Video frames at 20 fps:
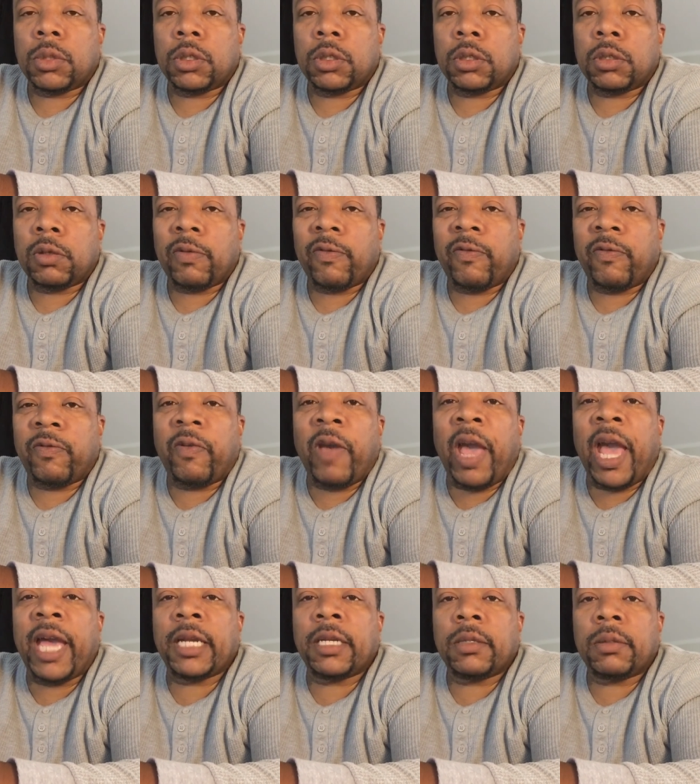
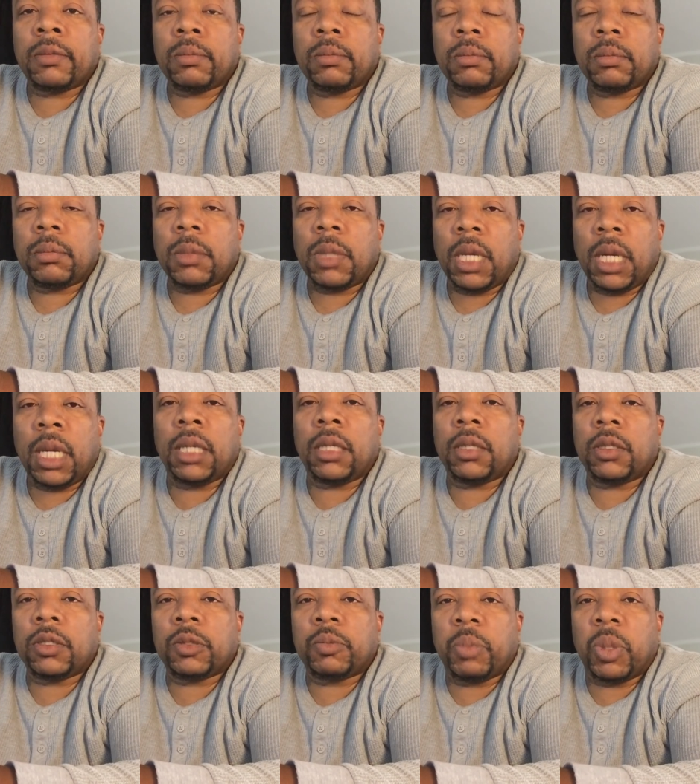fat
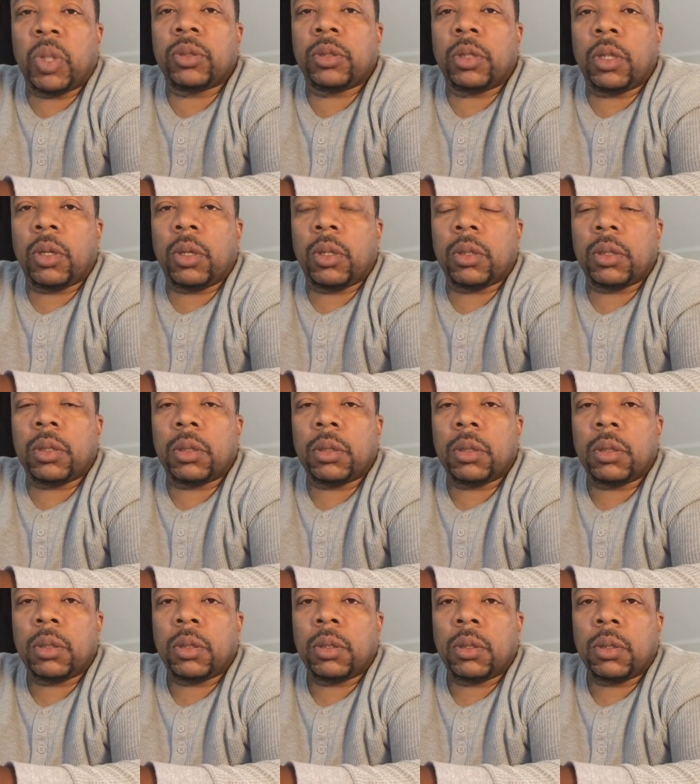English bulldog,
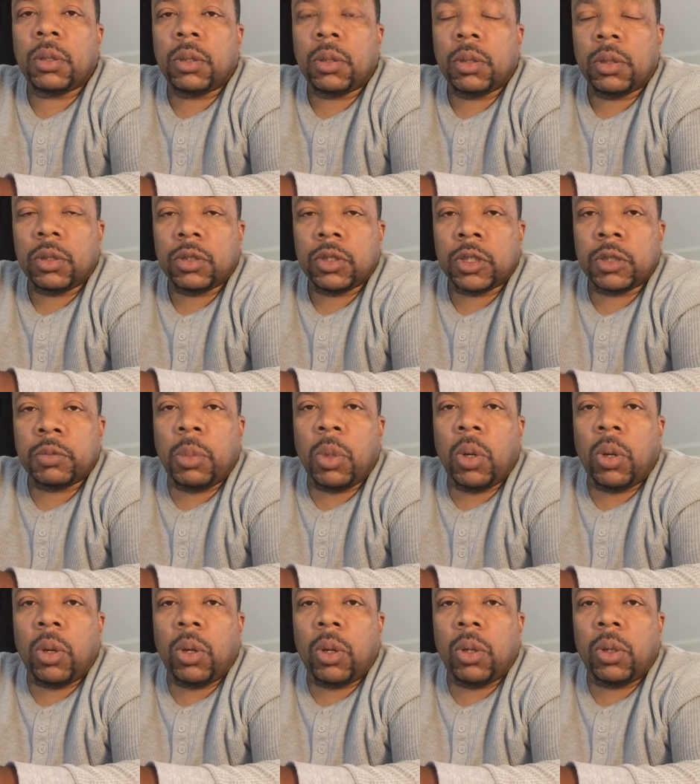
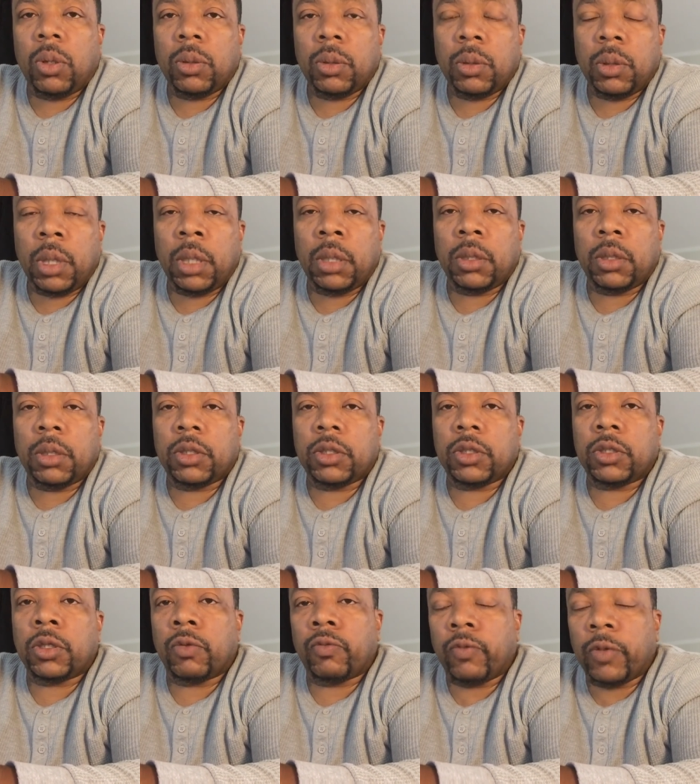small English. The
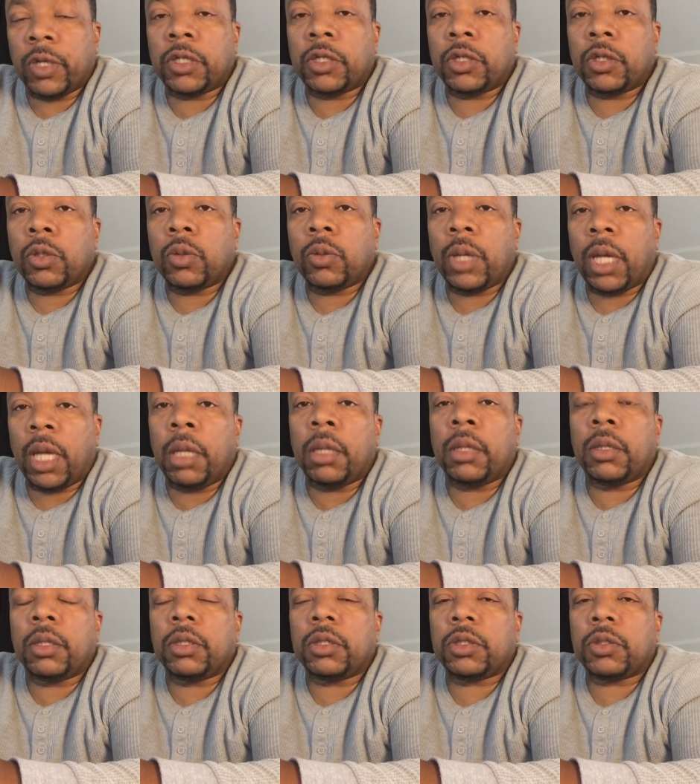original
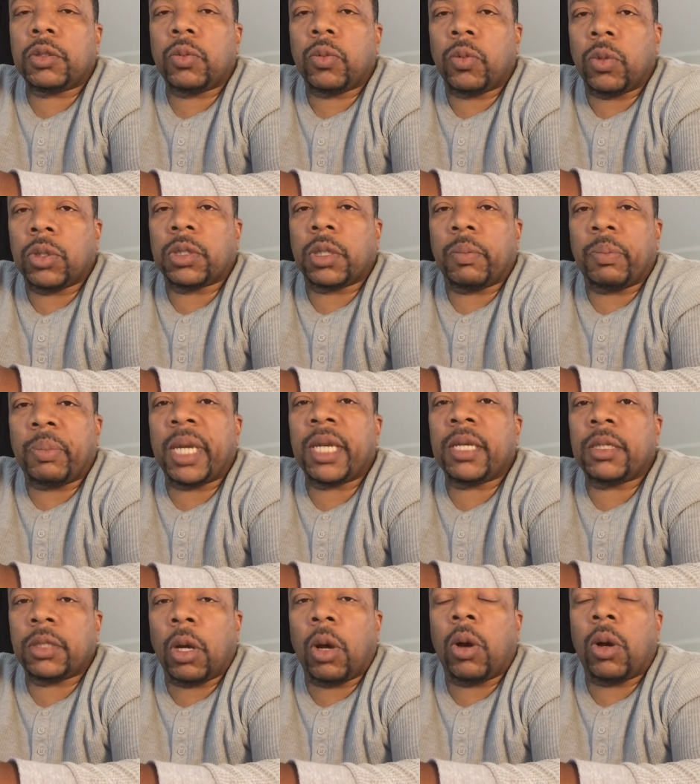English was a big
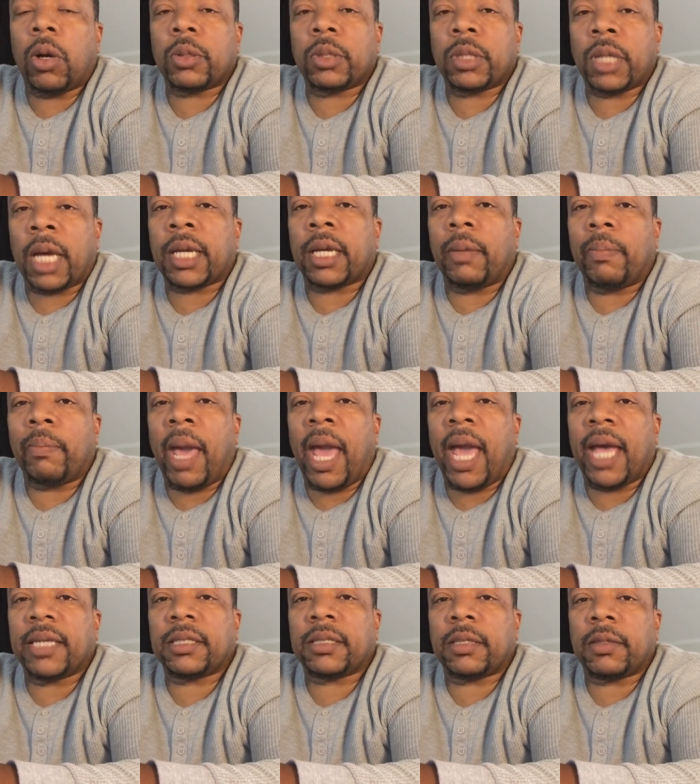dog like a
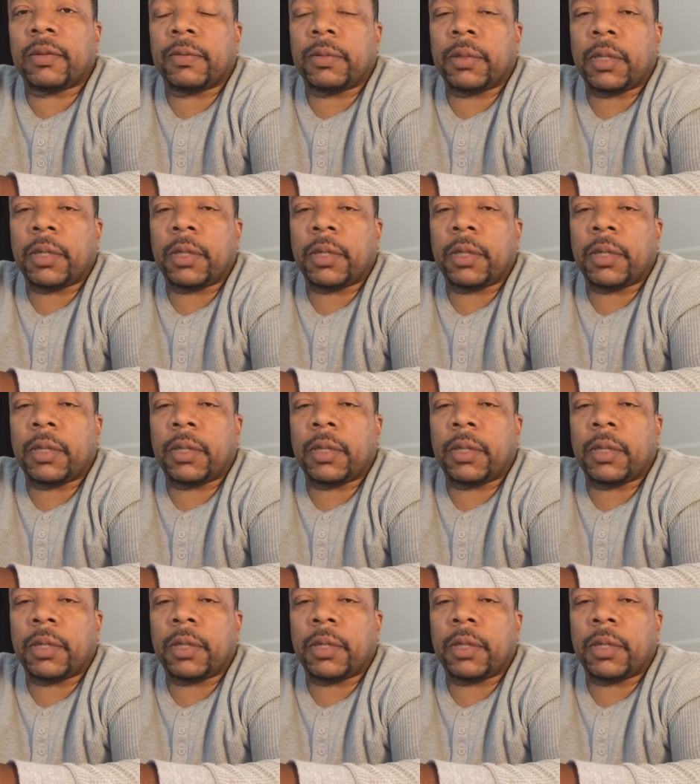mastiff.